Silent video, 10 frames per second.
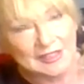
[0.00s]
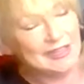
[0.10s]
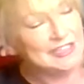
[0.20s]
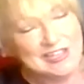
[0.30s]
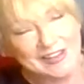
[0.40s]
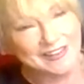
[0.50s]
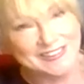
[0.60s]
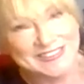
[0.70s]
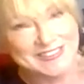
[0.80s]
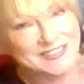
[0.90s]
in
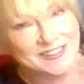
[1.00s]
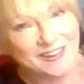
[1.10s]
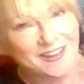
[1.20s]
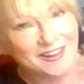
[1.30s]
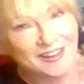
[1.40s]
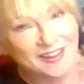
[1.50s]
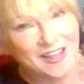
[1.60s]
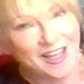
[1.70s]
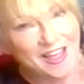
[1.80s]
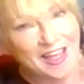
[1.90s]
years.
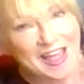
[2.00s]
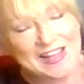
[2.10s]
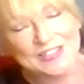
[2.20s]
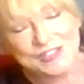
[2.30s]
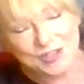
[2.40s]
And